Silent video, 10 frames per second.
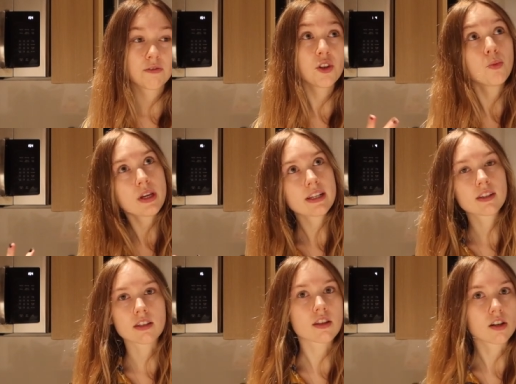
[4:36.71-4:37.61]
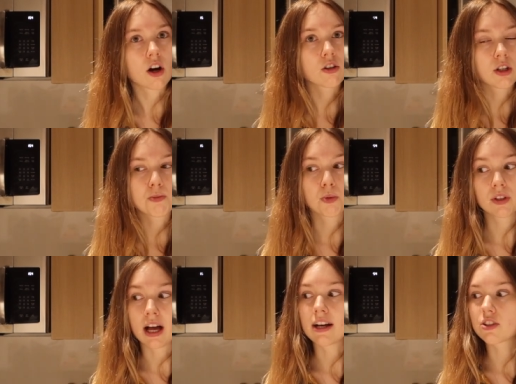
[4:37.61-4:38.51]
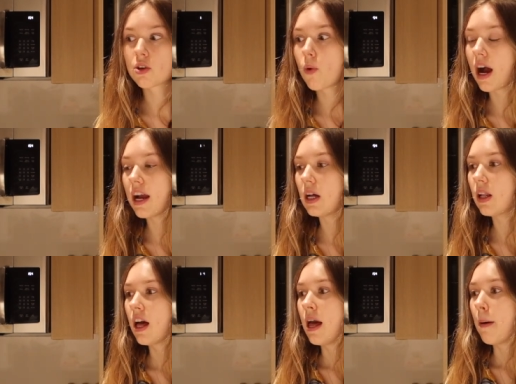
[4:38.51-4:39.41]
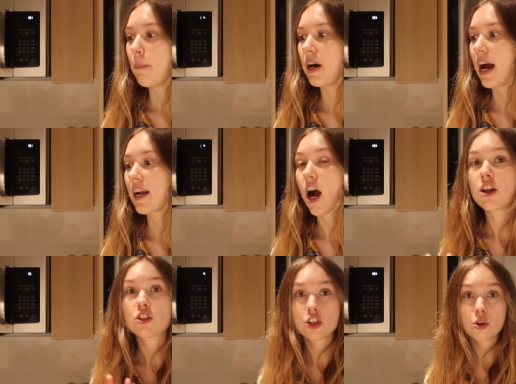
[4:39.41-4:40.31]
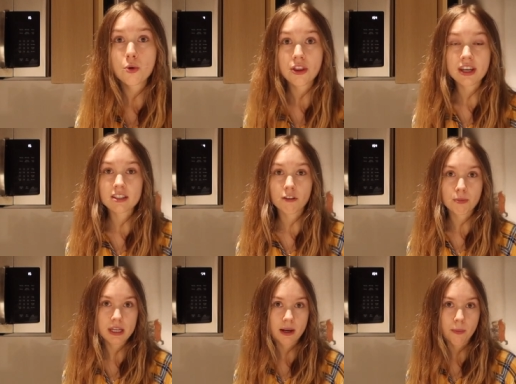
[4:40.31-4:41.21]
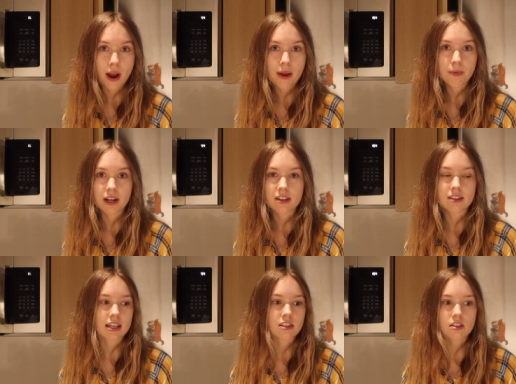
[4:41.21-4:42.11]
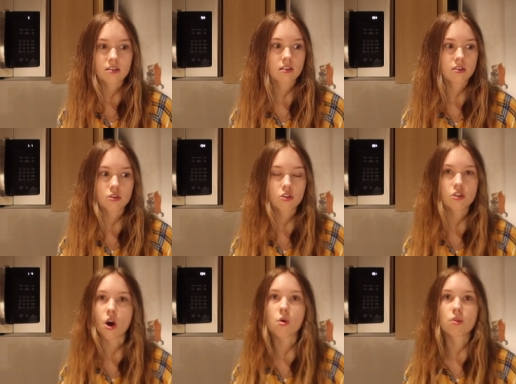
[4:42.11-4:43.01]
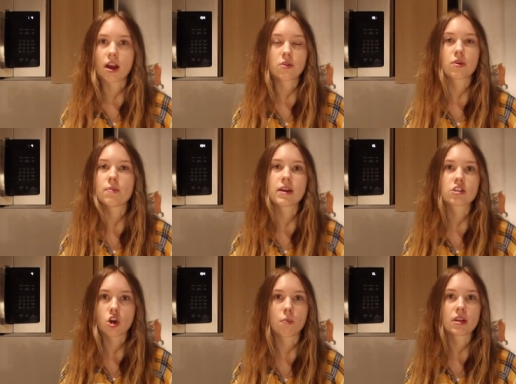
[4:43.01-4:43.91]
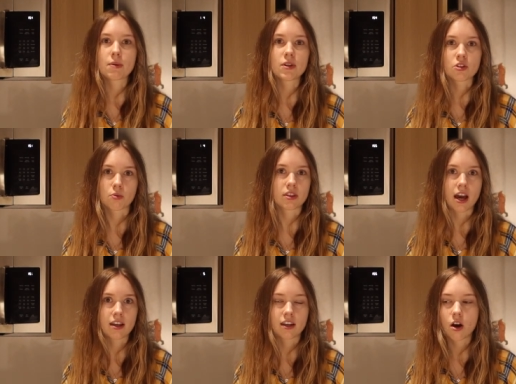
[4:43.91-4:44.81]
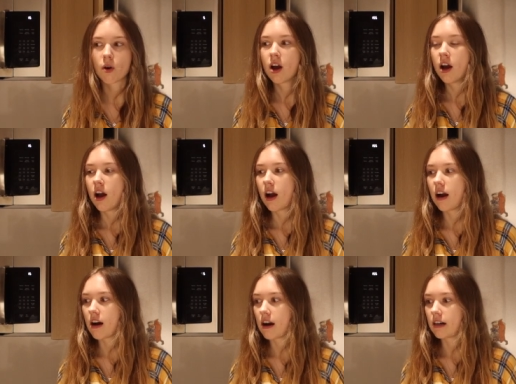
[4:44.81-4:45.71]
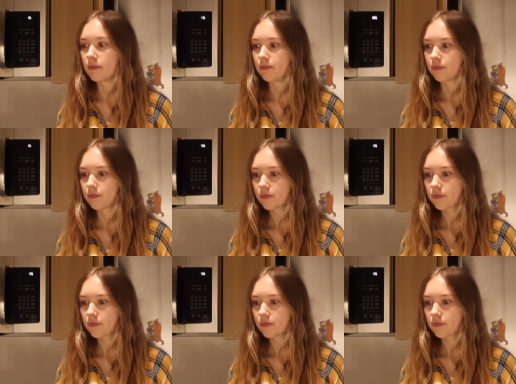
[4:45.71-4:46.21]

few weeks because the taro chips will last a while. But I got two things of pita bread because that's so, yeah, you can make so many meals with that, you know? Um,